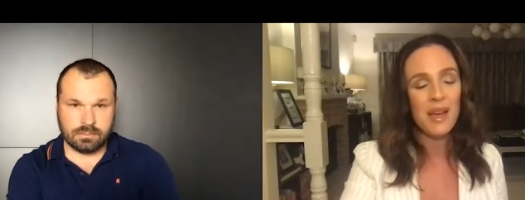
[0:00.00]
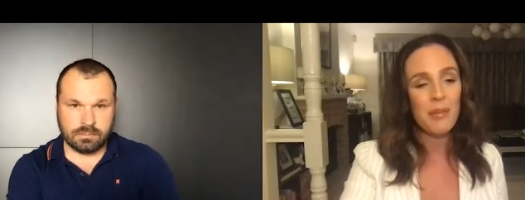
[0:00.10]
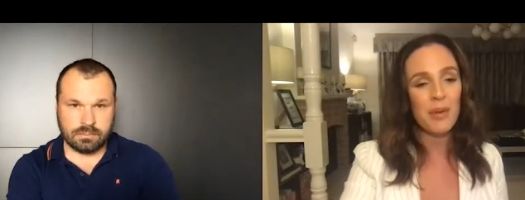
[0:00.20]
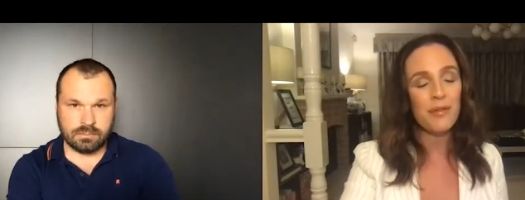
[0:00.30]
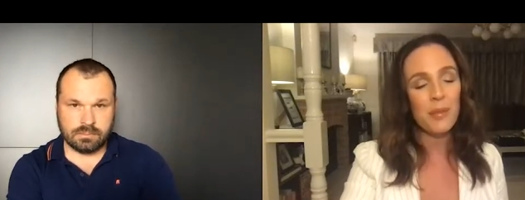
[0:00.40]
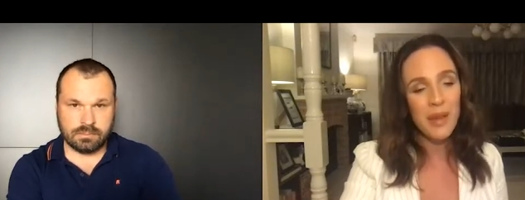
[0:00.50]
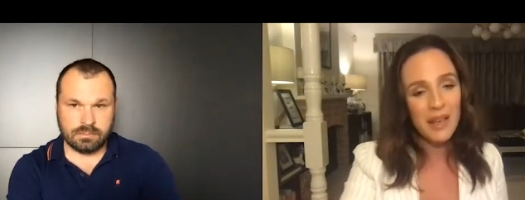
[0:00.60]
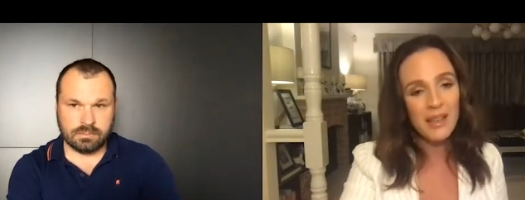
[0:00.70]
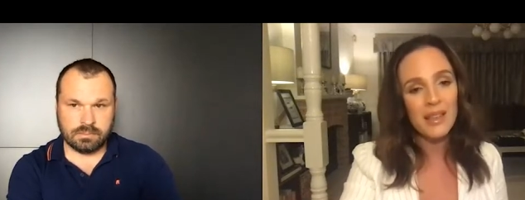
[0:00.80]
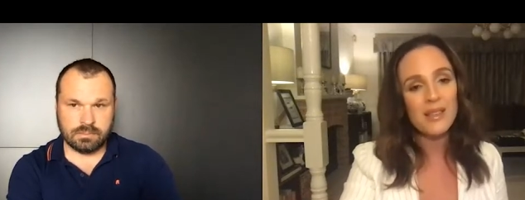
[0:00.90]
Speaker 1: But for many
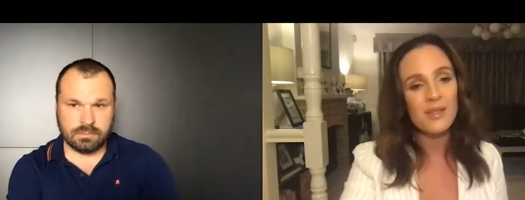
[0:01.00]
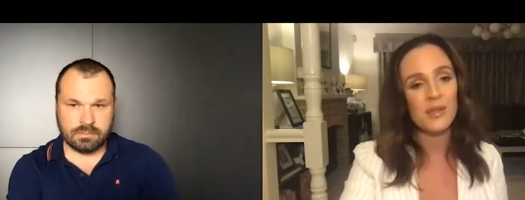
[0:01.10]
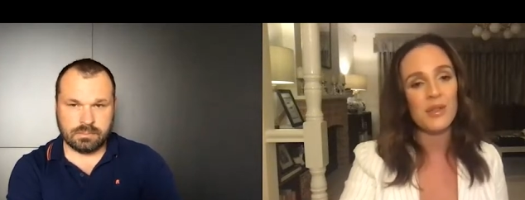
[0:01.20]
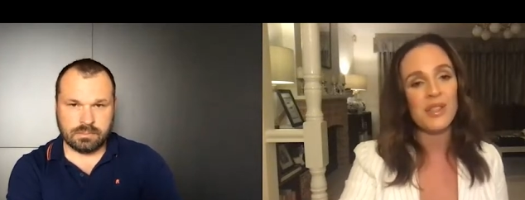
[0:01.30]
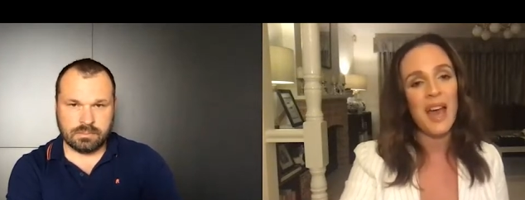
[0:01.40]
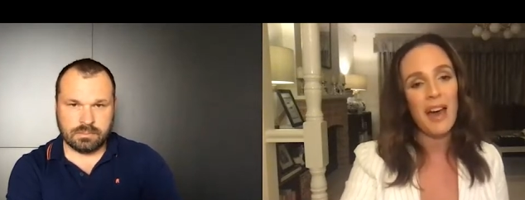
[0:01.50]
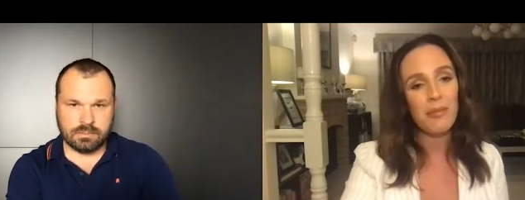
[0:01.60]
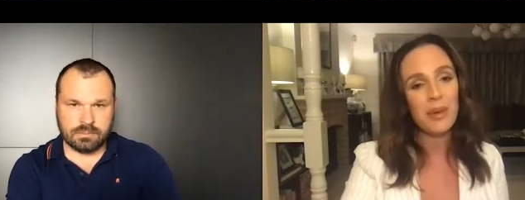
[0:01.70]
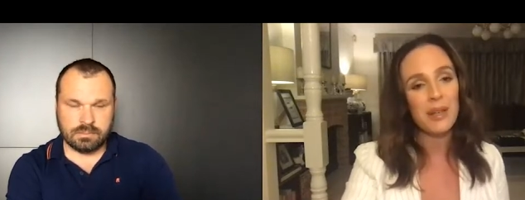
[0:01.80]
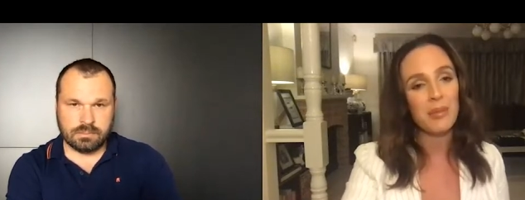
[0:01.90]
years, Dukes, you have
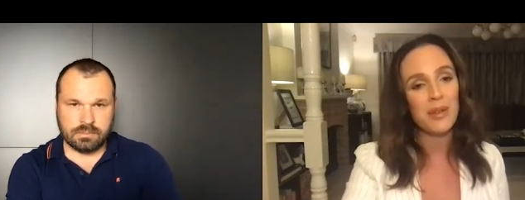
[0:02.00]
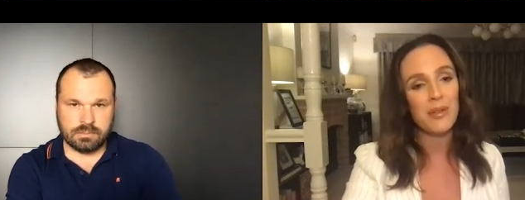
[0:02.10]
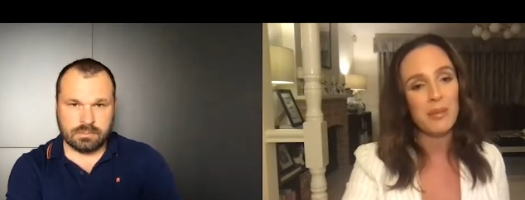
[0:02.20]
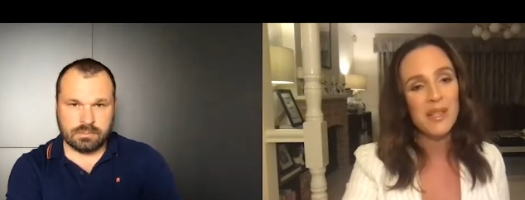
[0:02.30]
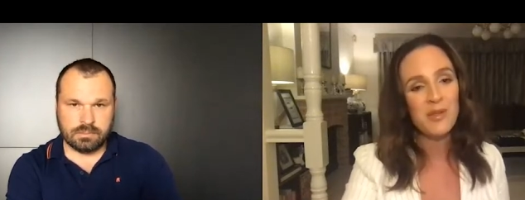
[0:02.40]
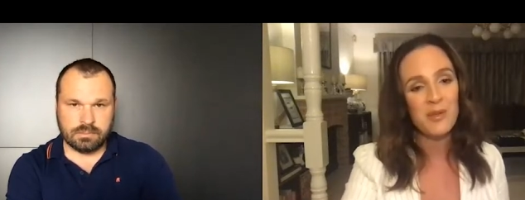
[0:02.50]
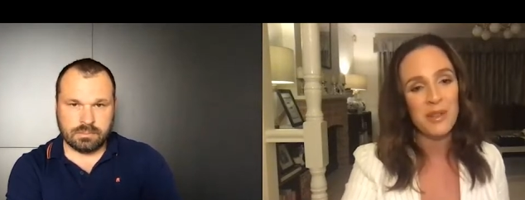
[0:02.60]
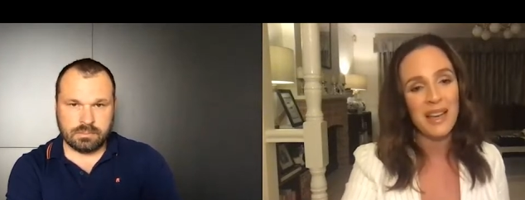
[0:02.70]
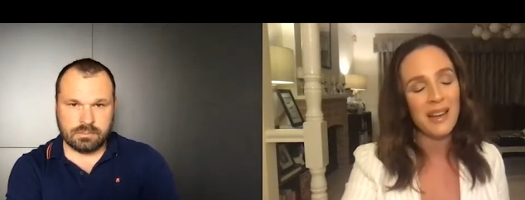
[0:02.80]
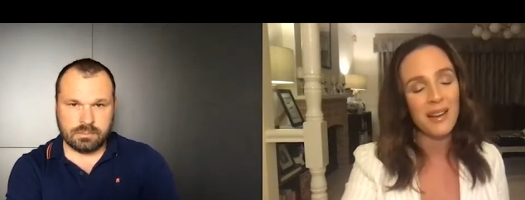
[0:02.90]
been a bit of a mystery
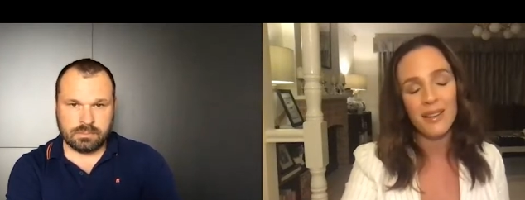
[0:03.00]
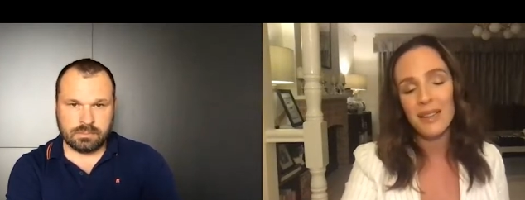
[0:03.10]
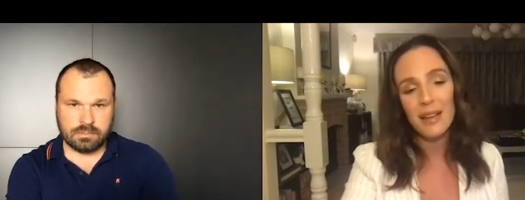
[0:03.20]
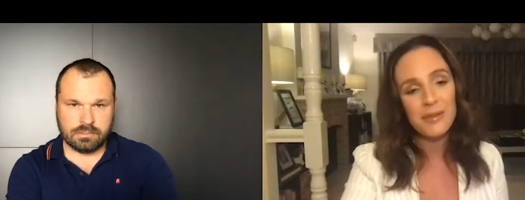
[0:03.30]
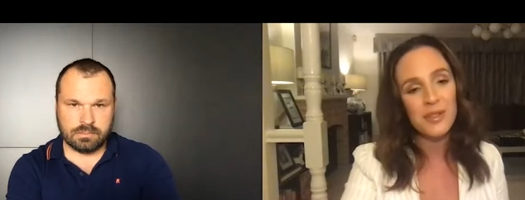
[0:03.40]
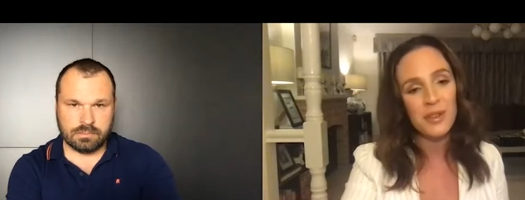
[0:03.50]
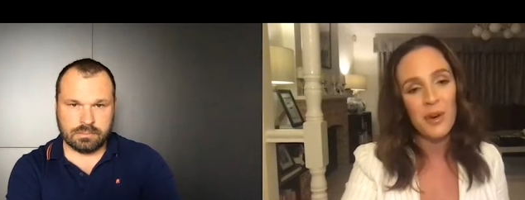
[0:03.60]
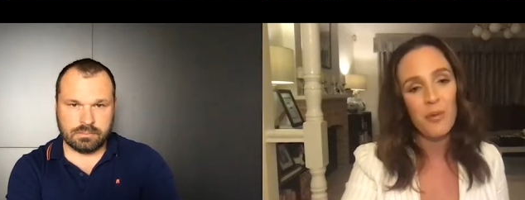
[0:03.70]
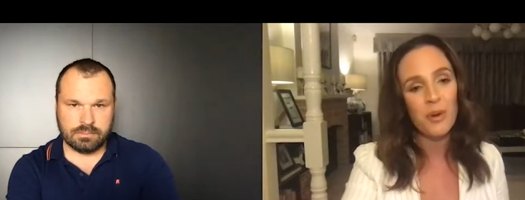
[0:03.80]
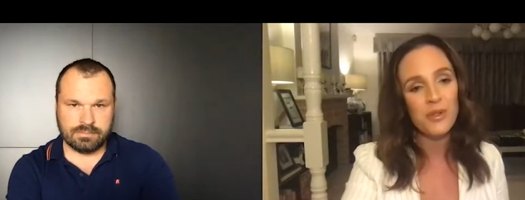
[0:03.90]
and I'd love to know
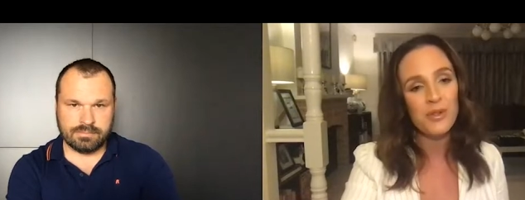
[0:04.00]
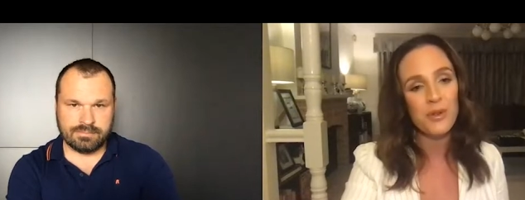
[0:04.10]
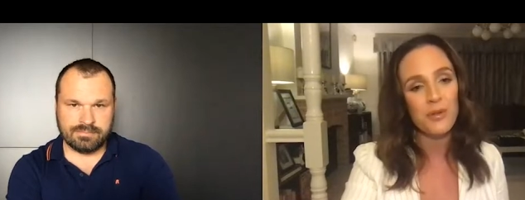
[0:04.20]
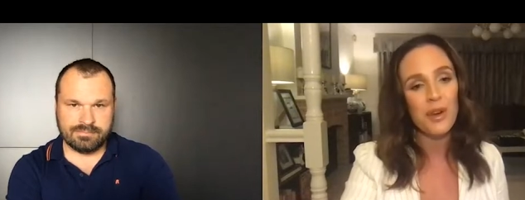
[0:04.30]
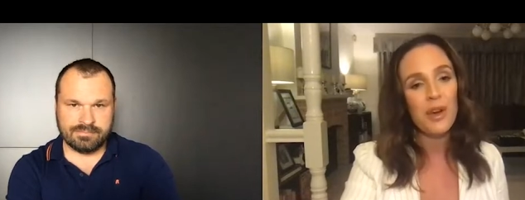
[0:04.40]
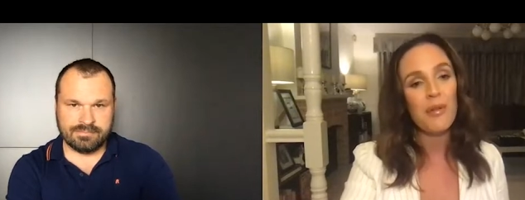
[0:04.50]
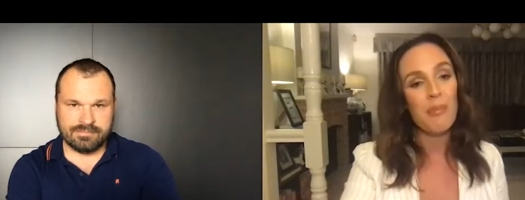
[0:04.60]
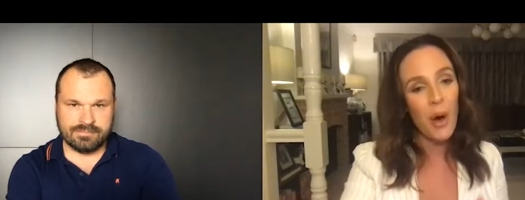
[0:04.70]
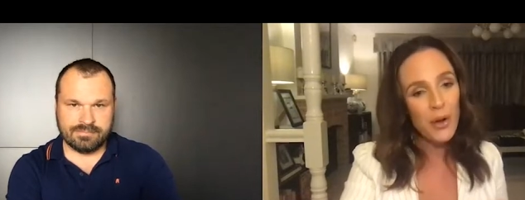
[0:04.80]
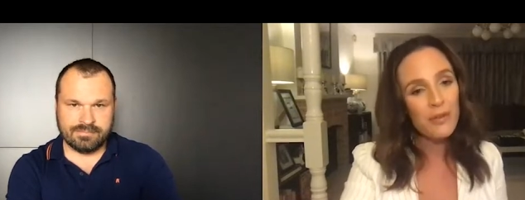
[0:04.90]
what sort of
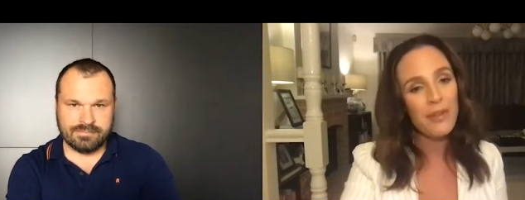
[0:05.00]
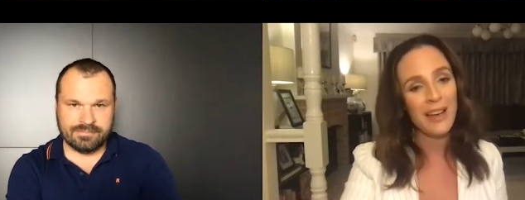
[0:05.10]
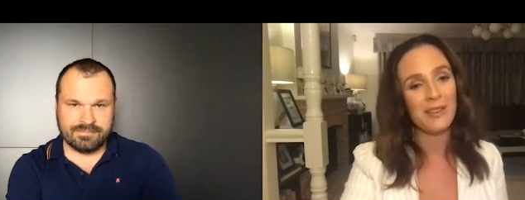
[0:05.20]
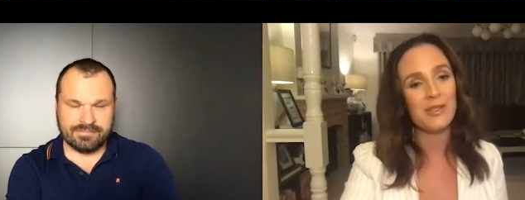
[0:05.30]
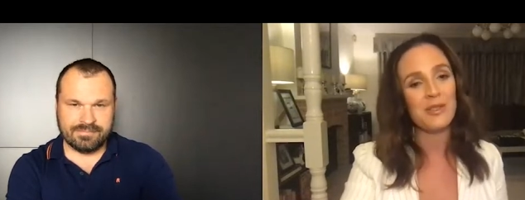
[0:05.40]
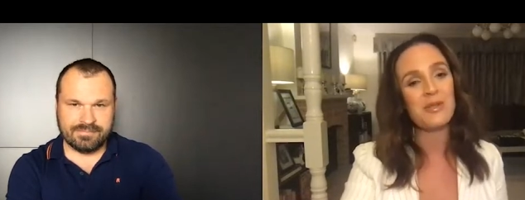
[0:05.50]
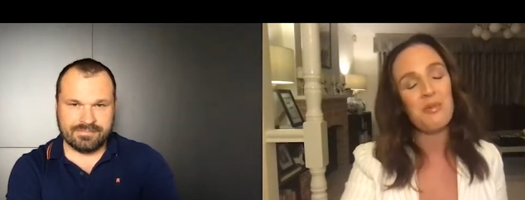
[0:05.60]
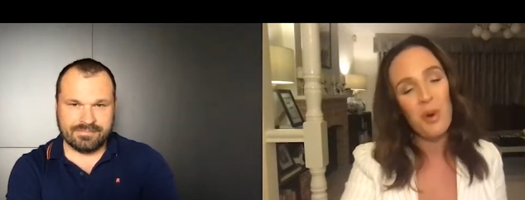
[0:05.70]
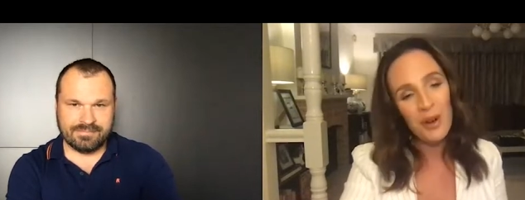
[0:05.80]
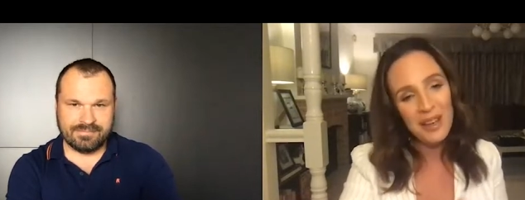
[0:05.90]
motivated you to
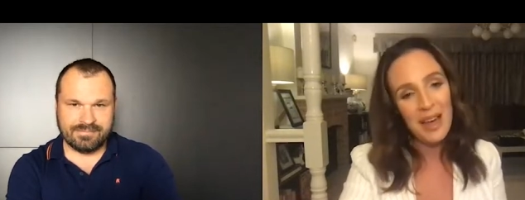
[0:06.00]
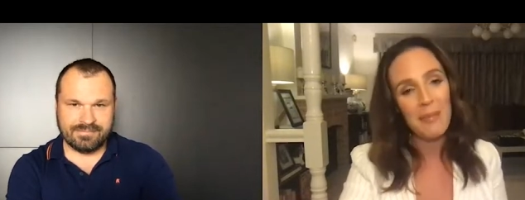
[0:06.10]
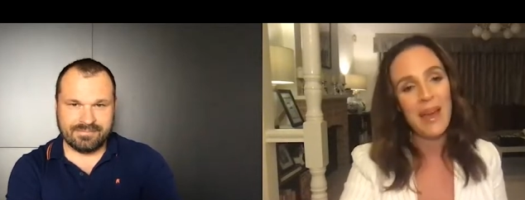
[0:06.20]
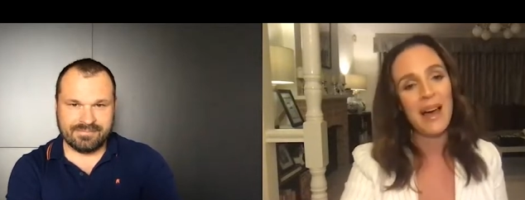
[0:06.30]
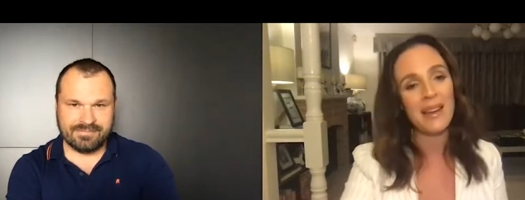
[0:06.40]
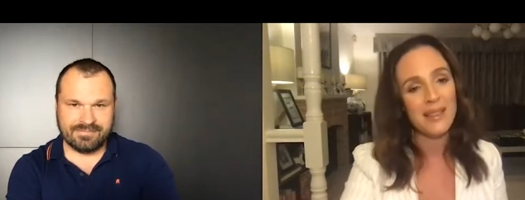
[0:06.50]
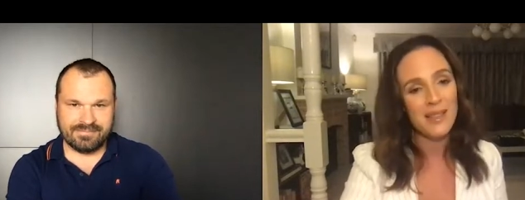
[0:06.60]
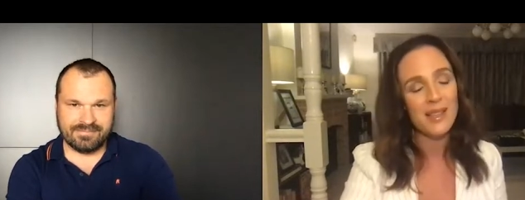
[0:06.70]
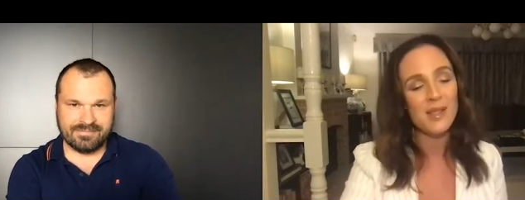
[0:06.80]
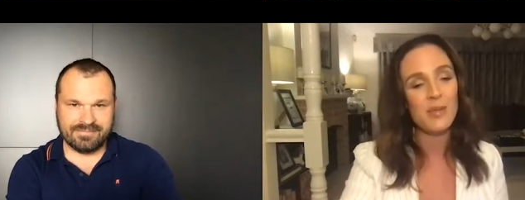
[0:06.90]
want to come out and,
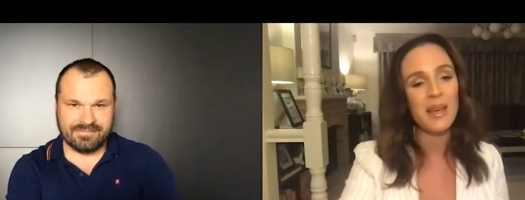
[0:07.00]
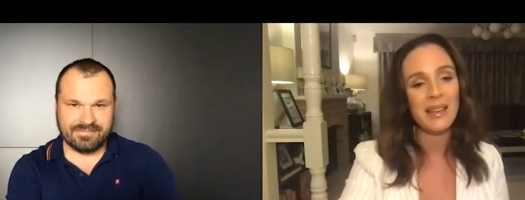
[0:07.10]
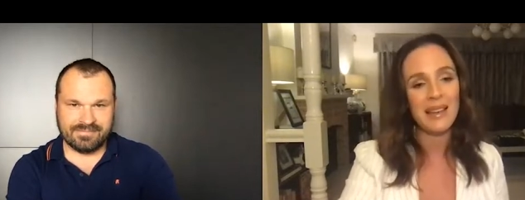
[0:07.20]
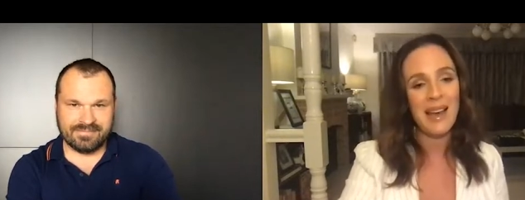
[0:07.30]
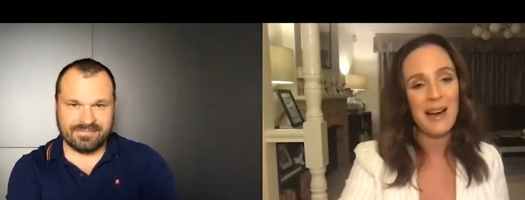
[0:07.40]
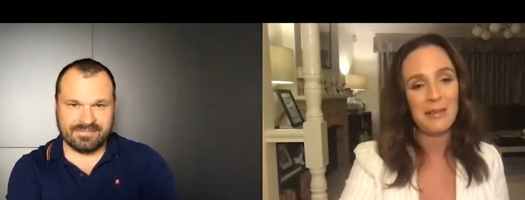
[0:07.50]
and speak now.